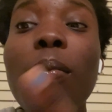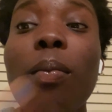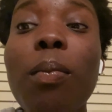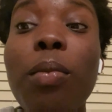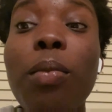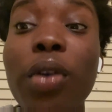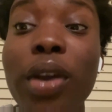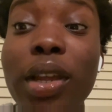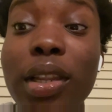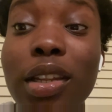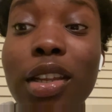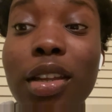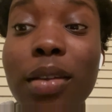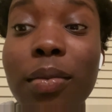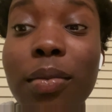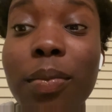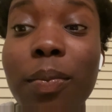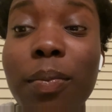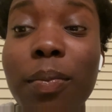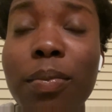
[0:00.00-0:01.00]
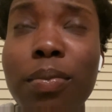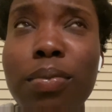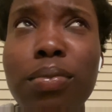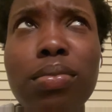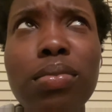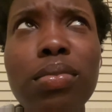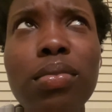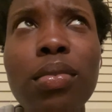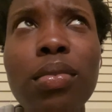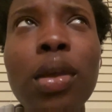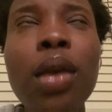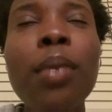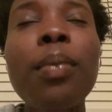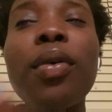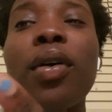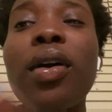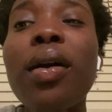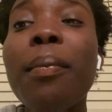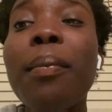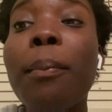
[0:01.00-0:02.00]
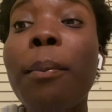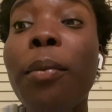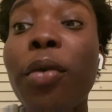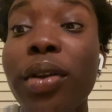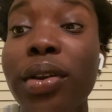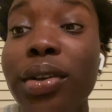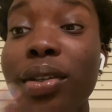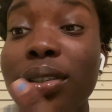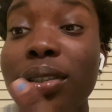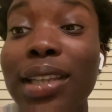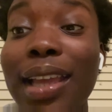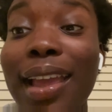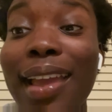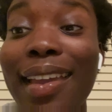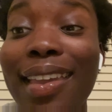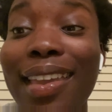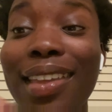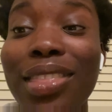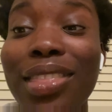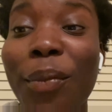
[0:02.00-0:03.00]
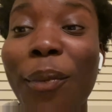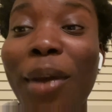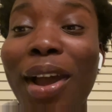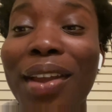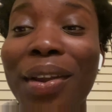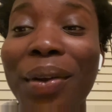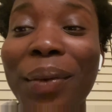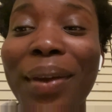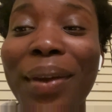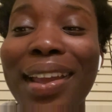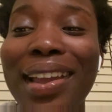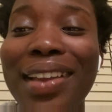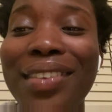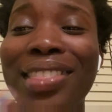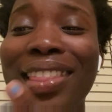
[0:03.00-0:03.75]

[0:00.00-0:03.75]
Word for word: Boiler, put a boiled egg in the microwave,